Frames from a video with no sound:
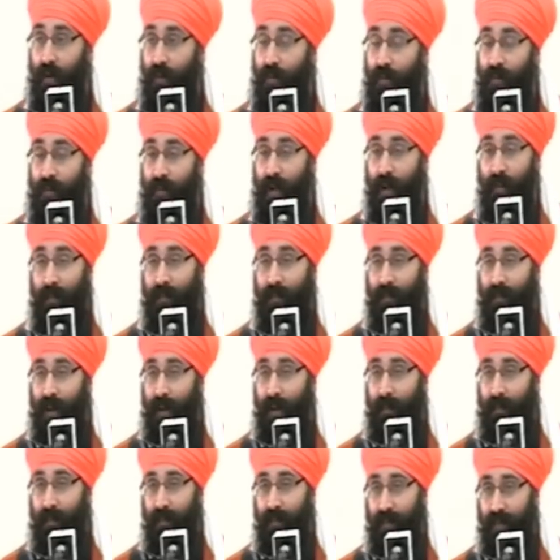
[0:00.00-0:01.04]
don't
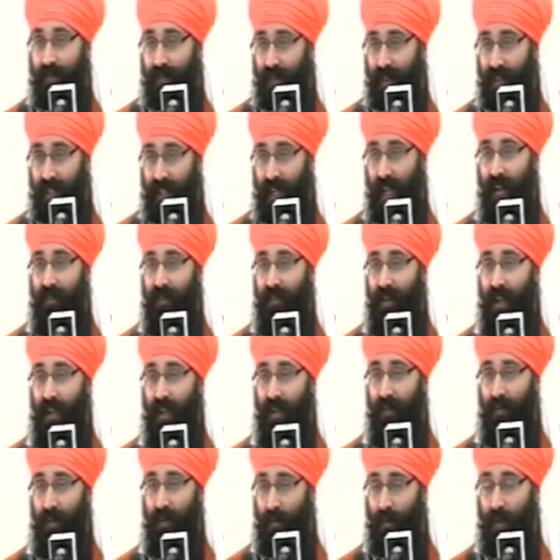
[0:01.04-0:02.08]
forget
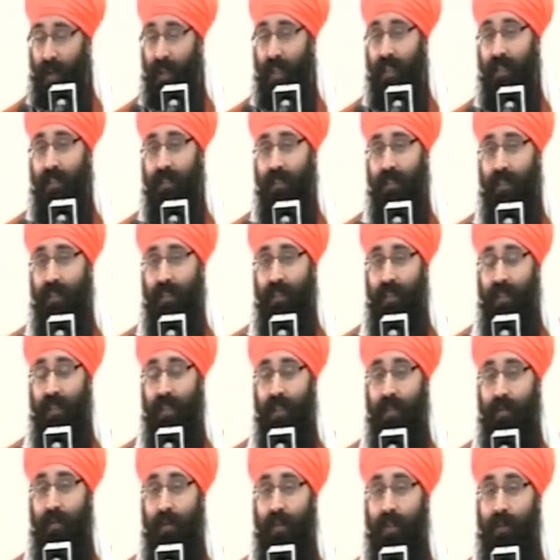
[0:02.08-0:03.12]
Vaheguru for one instant?
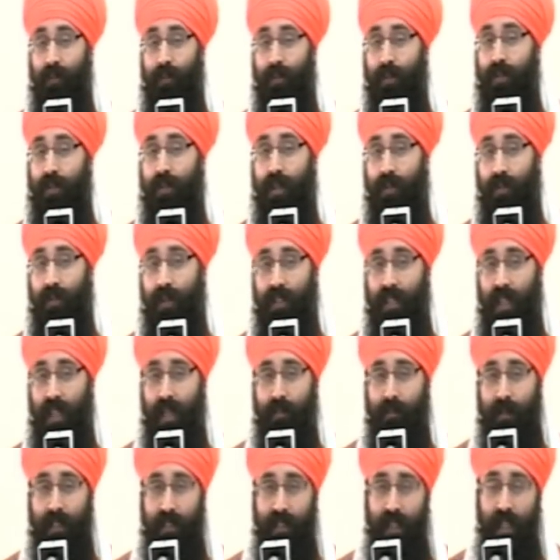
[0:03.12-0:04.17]
What spiritual
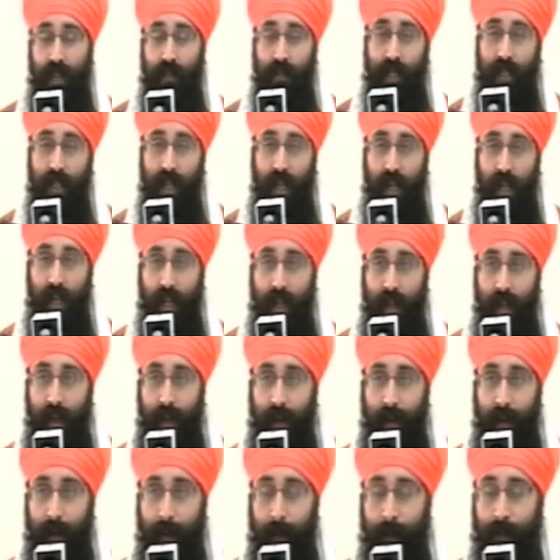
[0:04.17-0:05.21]
avastha must they be at?
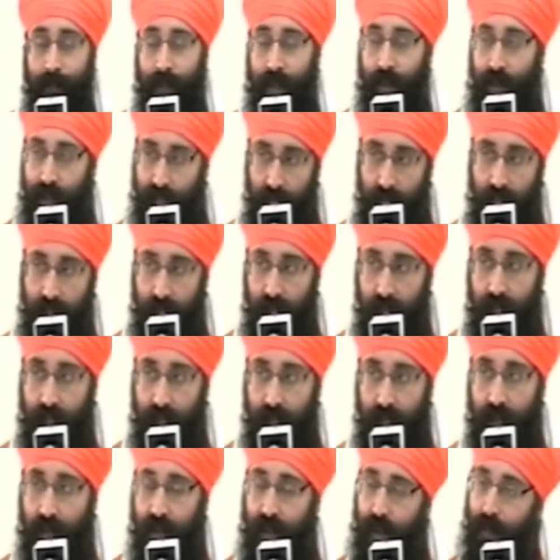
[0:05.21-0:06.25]
You get that
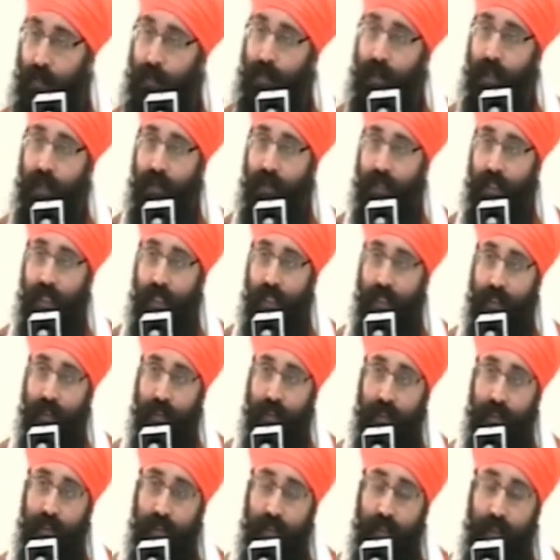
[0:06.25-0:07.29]
kind of company of saints.